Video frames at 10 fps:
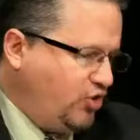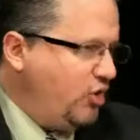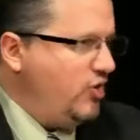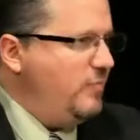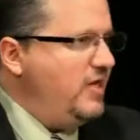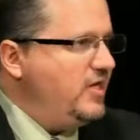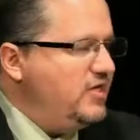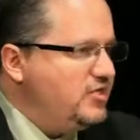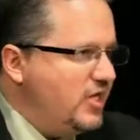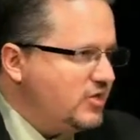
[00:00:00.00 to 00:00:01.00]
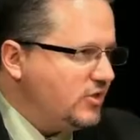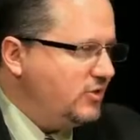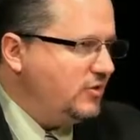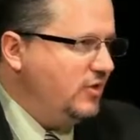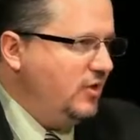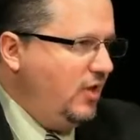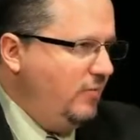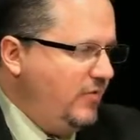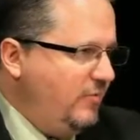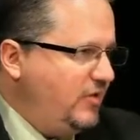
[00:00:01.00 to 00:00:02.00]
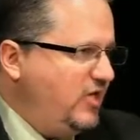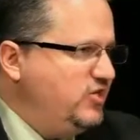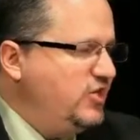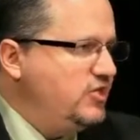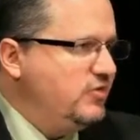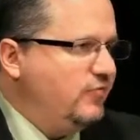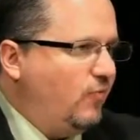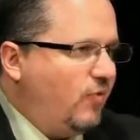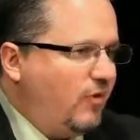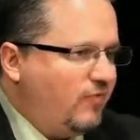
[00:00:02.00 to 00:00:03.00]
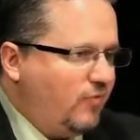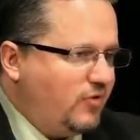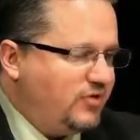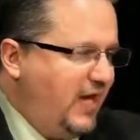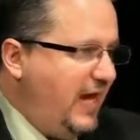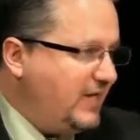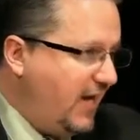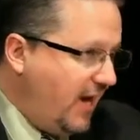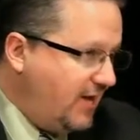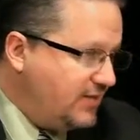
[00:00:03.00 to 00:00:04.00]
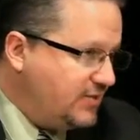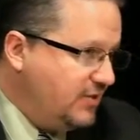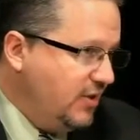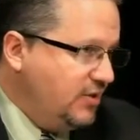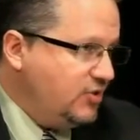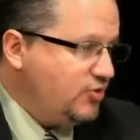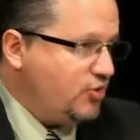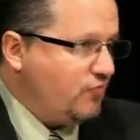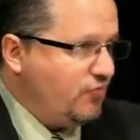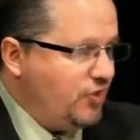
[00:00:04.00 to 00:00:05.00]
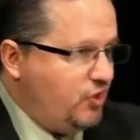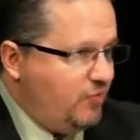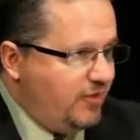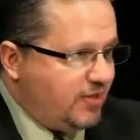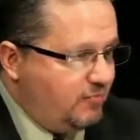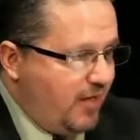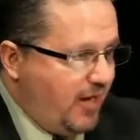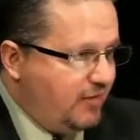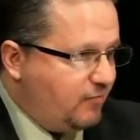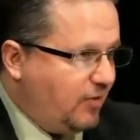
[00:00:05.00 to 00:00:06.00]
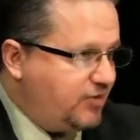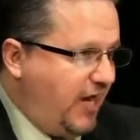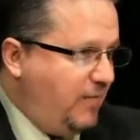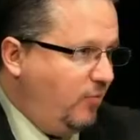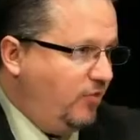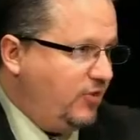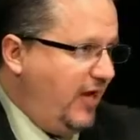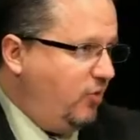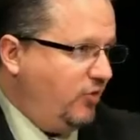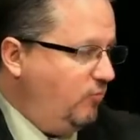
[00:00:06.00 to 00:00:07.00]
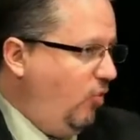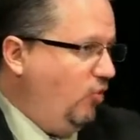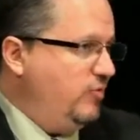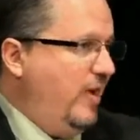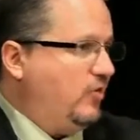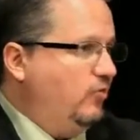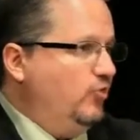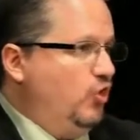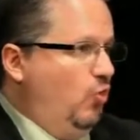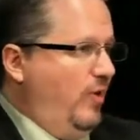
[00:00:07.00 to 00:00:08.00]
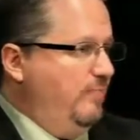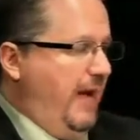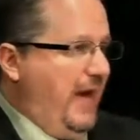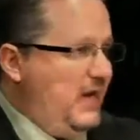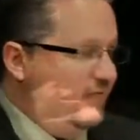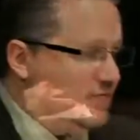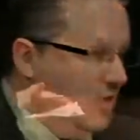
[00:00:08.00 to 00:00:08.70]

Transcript: Well, sure, they're being conditioned. I mean, they've been conditioned for decades to serve under UN command, for example, and you had only Michael New, one man out